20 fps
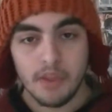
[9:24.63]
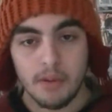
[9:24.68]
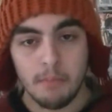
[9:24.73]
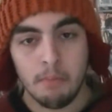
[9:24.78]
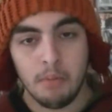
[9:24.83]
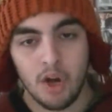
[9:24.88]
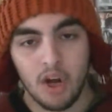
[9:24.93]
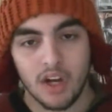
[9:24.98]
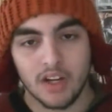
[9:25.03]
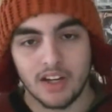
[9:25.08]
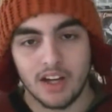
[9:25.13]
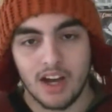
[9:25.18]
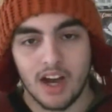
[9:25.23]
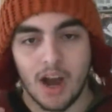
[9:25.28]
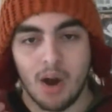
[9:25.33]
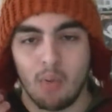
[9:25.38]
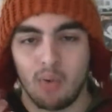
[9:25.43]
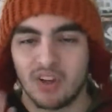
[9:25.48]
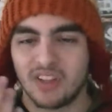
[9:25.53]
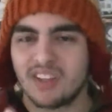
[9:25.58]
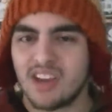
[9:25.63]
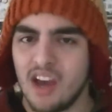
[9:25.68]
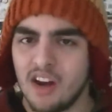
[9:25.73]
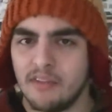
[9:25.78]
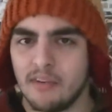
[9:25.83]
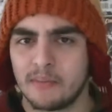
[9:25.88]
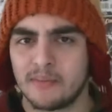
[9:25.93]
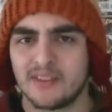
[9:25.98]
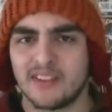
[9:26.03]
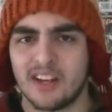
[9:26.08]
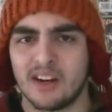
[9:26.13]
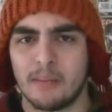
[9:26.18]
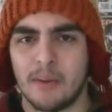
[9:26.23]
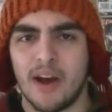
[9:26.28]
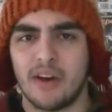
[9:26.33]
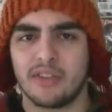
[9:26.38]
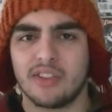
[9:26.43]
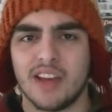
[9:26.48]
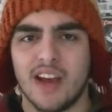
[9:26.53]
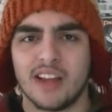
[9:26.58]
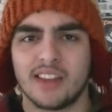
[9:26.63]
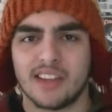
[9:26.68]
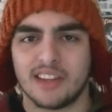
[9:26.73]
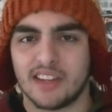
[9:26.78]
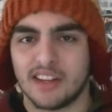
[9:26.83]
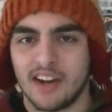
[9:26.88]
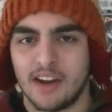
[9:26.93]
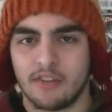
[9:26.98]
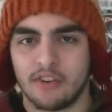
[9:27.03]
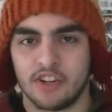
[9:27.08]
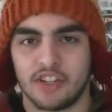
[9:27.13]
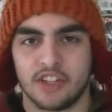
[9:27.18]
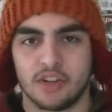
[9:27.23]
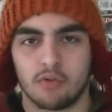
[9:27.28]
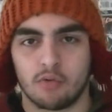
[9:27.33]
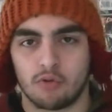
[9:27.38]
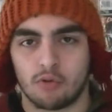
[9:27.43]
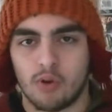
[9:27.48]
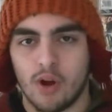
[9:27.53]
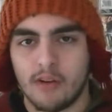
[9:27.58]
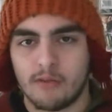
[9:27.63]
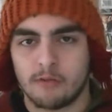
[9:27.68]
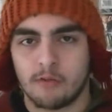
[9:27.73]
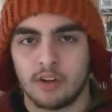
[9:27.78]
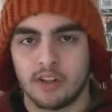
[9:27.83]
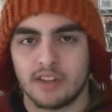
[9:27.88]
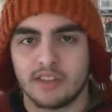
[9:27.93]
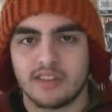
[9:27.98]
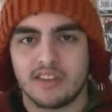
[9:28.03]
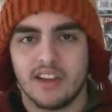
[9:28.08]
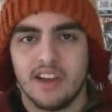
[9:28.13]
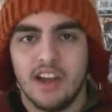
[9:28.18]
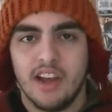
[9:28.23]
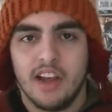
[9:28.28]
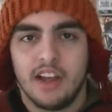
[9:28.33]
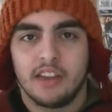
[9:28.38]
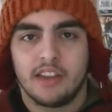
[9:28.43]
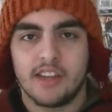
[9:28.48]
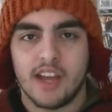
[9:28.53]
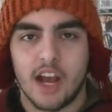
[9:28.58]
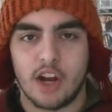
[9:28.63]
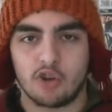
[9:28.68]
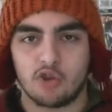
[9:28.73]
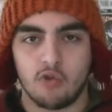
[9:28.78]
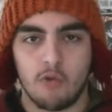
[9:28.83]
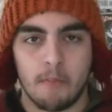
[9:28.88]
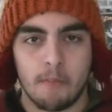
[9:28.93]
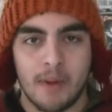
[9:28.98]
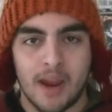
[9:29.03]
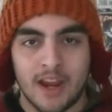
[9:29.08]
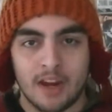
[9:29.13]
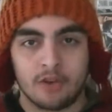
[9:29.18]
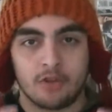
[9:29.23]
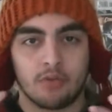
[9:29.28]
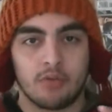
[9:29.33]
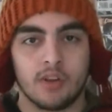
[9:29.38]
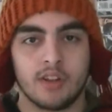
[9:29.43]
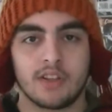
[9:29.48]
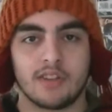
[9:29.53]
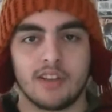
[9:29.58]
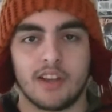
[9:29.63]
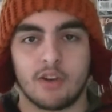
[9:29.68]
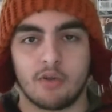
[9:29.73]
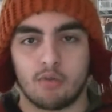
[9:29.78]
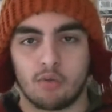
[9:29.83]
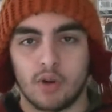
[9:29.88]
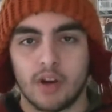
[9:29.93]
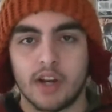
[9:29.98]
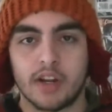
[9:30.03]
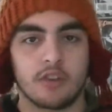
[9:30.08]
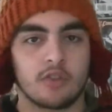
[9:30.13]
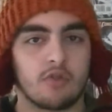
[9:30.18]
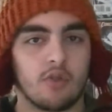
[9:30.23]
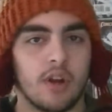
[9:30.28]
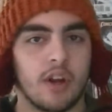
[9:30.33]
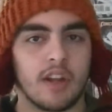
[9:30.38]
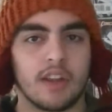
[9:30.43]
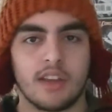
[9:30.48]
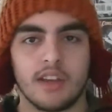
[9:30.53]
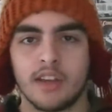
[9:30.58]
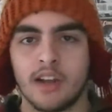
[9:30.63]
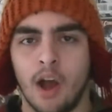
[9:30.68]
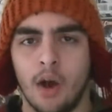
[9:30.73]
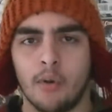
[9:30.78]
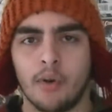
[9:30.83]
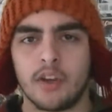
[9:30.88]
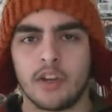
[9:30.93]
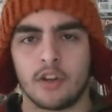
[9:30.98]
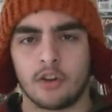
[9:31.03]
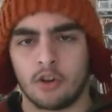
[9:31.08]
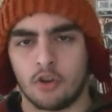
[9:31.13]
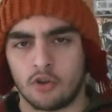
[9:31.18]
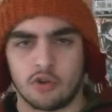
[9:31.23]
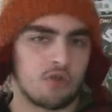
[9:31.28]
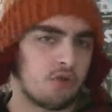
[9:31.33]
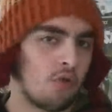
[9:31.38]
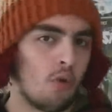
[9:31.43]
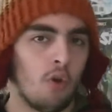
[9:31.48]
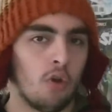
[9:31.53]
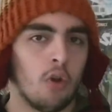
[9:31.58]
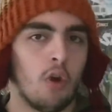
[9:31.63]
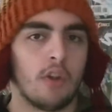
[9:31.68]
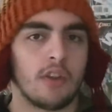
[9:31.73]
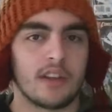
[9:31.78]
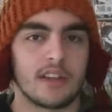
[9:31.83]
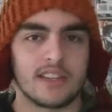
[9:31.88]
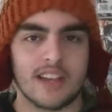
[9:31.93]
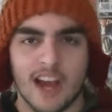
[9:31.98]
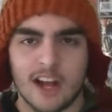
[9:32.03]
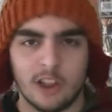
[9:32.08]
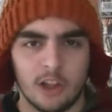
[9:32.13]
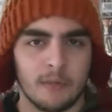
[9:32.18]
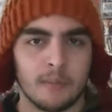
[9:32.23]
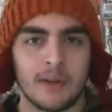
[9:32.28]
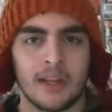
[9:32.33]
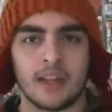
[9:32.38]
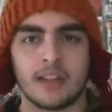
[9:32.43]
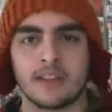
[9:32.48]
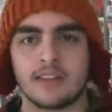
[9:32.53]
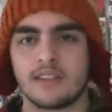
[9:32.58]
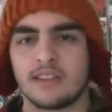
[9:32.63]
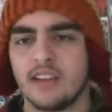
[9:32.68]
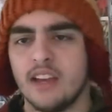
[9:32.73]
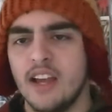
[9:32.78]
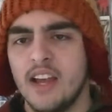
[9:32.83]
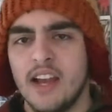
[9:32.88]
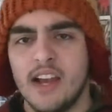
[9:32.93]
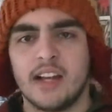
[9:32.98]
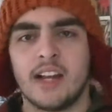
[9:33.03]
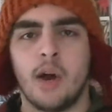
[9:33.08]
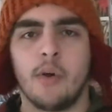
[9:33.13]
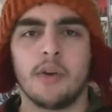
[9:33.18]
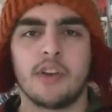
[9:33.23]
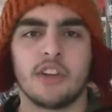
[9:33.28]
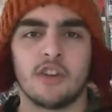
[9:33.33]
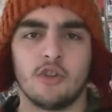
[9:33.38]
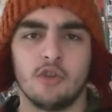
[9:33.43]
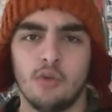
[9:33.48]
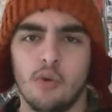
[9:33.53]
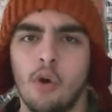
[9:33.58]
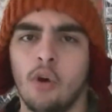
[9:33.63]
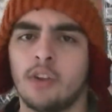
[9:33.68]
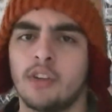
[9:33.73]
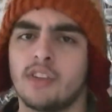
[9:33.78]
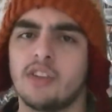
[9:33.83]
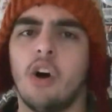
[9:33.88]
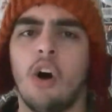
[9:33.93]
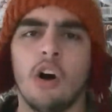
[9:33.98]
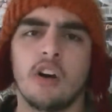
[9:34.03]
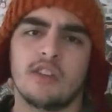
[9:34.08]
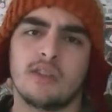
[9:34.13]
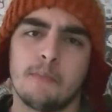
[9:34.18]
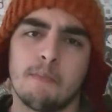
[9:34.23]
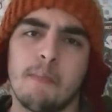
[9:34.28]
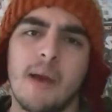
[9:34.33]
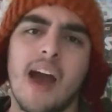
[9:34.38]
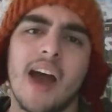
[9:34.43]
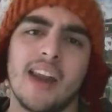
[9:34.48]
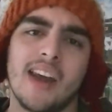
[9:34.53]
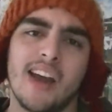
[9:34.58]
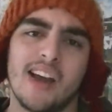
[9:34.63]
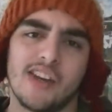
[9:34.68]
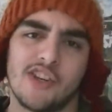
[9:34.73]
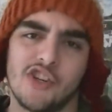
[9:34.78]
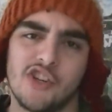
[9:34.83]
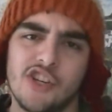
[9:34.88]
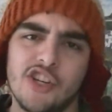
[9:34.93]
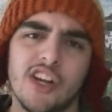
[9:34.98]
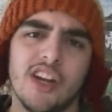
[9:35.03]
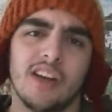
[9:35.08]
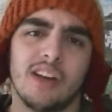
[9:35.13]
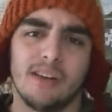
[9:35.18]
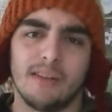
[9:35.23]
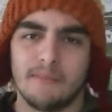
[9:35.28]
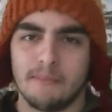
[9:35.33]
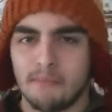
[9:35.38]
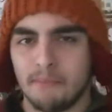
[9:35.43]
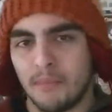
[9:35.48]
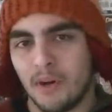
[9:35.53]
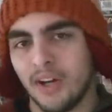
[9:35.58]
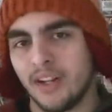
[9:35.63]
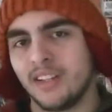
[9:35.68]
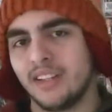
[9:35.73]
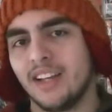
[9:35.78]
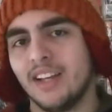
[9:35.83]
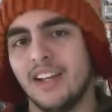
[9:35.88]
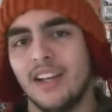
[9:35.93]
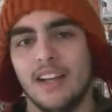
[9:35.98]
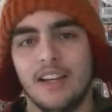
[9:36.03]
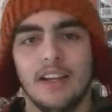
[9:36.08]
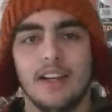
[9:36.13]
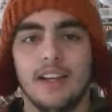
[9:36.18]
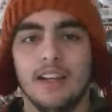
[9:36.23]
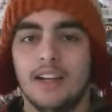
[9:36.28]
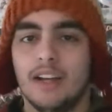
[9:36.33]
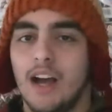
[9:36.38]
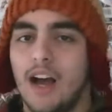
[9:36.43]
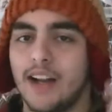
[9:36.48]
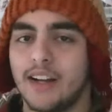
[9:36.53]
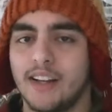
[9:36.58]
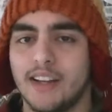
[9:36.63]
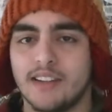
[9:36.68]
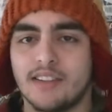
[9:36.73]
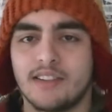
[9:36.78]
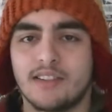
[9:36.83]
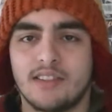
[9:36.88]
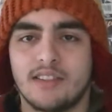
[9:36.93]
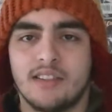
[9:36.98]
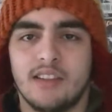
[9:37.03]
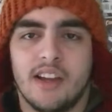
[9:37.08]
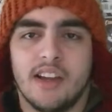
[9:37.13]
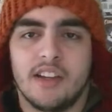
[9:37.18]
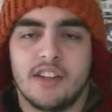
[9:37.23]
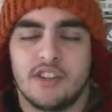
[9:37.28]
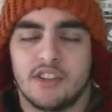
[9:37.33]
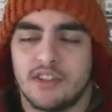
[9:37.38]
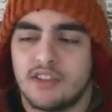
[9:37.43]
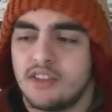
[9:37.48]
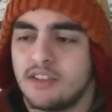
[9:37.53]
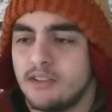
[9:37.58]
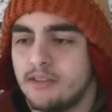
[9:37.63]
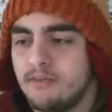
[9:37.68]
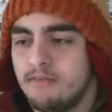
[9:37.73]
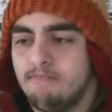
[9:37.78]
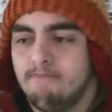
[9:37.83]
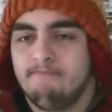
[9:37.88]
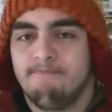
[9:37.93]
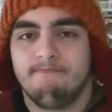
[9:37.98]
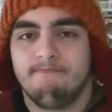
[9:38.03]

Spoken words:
But I was kind of upset about that they never did reference the actual Mandarin's, like, rings or anything, how he can control all these elements, and how he can do all this awesome, badass shit. But I guess they decided